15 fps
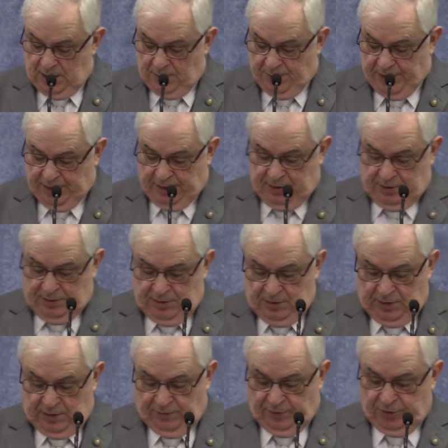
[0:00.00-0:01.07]
But
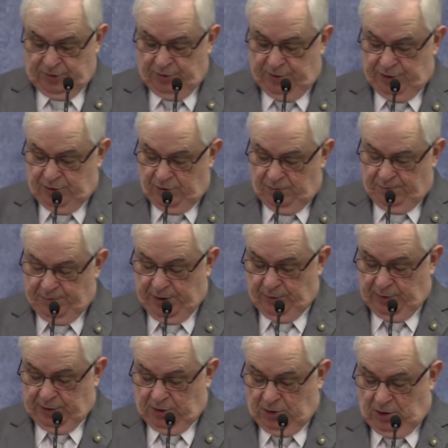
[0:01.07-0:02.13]
in verse 32, but
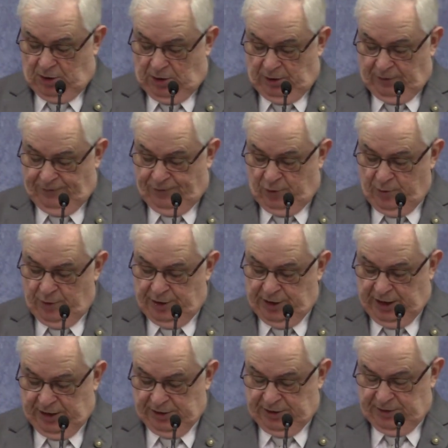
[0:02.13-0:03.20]
recall the former
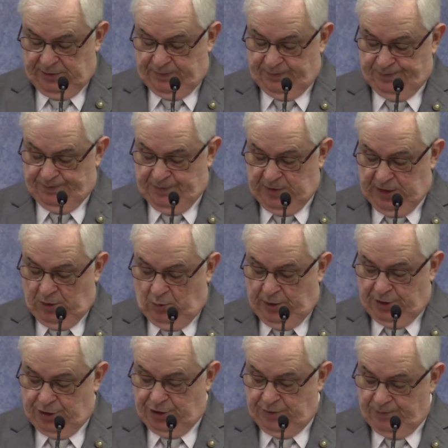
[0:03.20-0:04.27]
days in
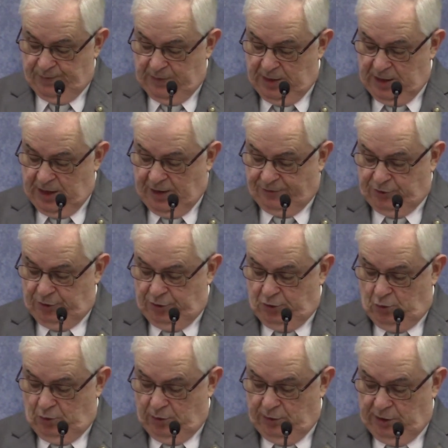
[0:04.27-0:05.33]
which after you
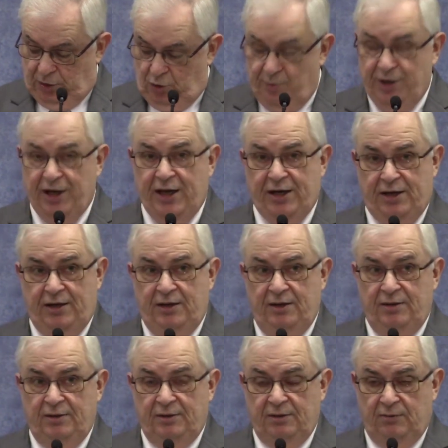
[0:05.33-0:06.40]
were illuminated,
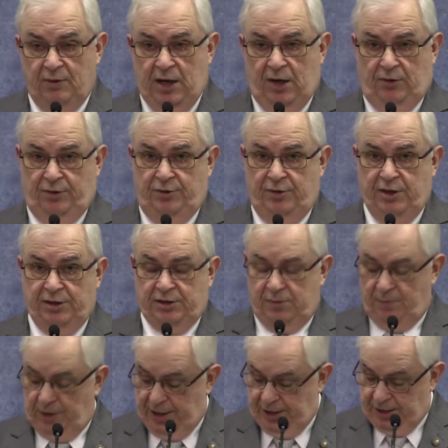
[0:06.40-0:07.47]
wow, you've got
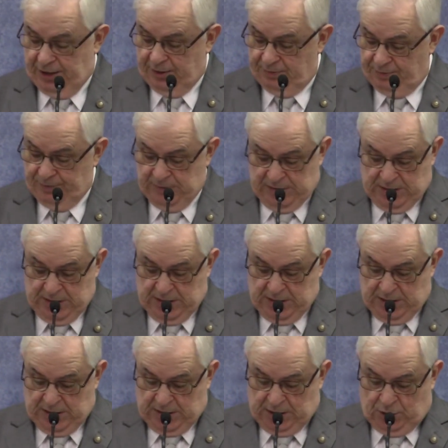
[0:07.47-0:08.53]
some light in you.
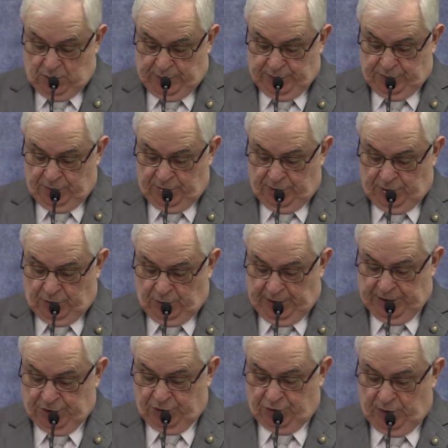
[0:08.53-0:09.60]
You endured a
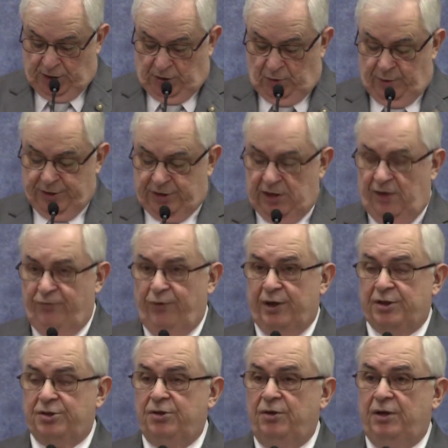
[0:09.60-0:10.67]
great struggle with suffering.
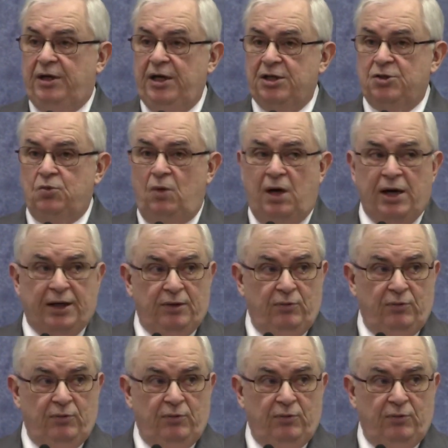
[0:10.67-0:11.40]
So guess what?